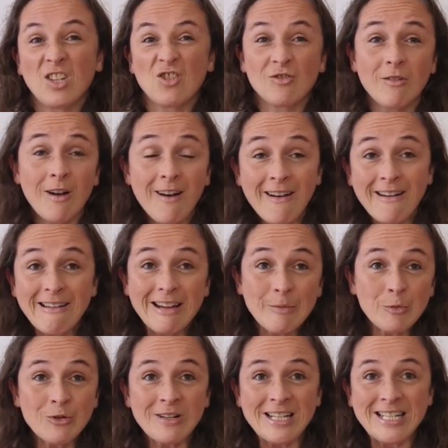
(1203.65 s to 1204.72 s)
try
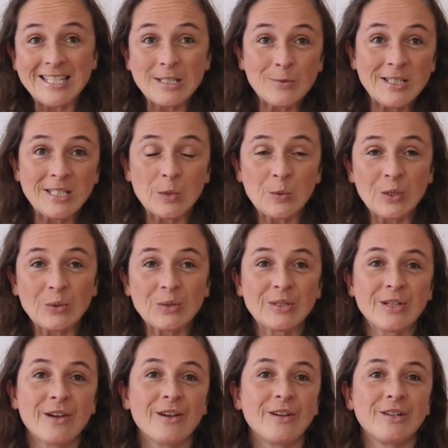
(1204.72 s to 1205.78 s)
more or less once a week or
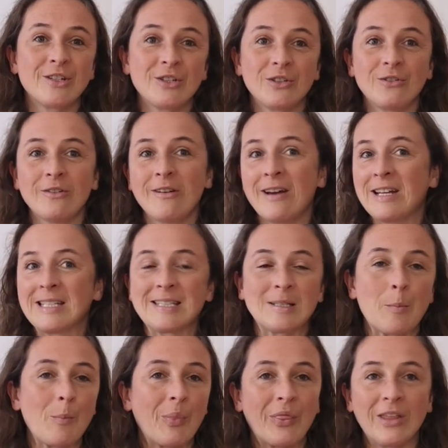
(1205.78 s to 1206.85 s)
so to add
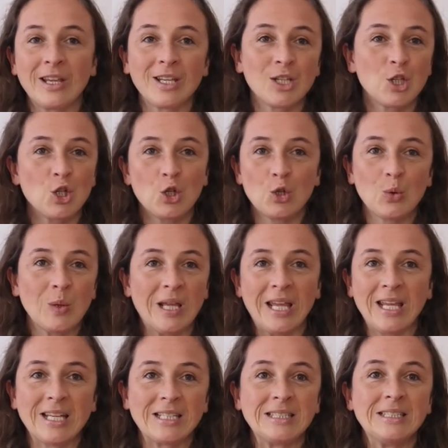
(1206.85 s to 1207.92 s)
something new
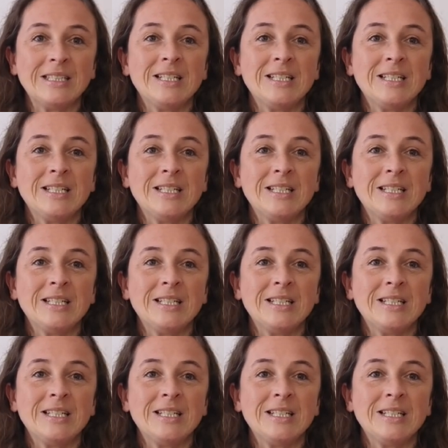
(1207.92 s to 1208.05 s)
here.